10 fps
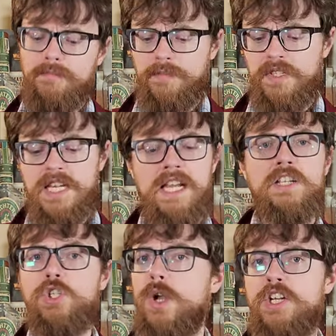seen
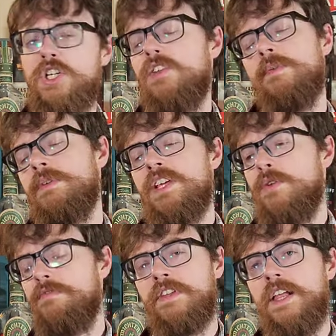as trashing on them because I
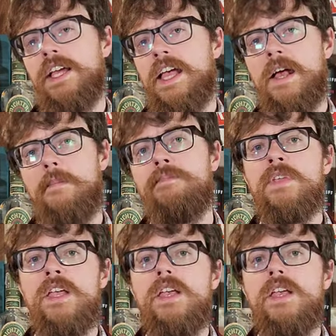don't feel like I am.